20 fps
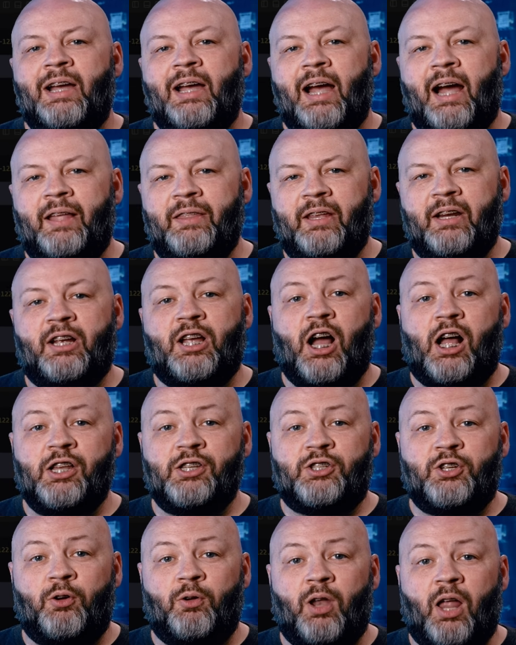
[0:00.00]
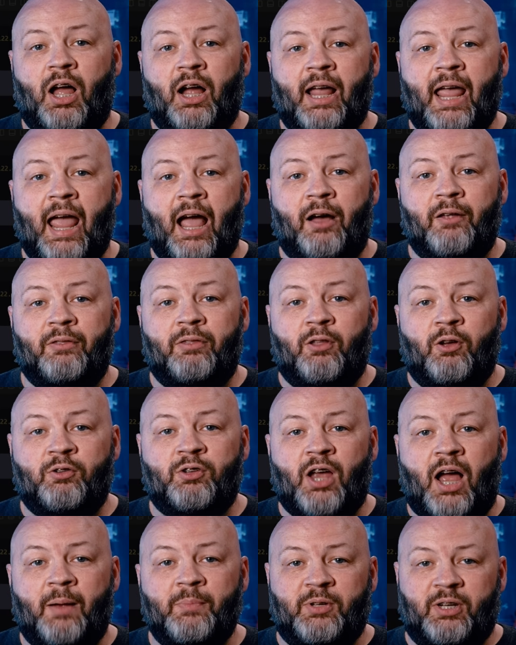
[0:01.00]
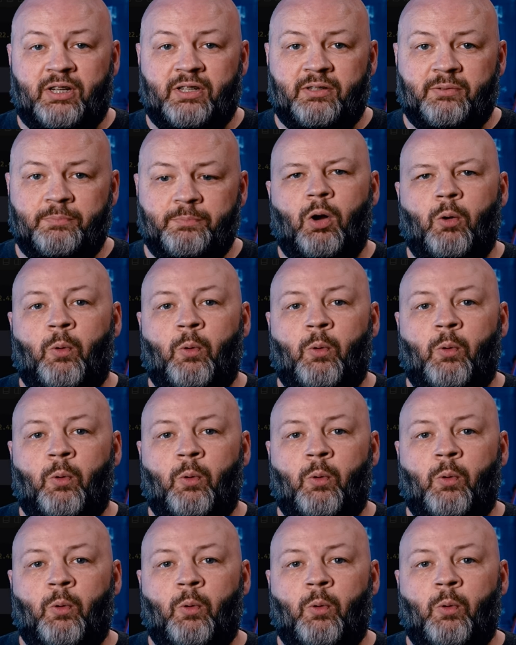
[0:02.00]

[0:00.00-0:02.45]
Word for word: and then console log out those objects.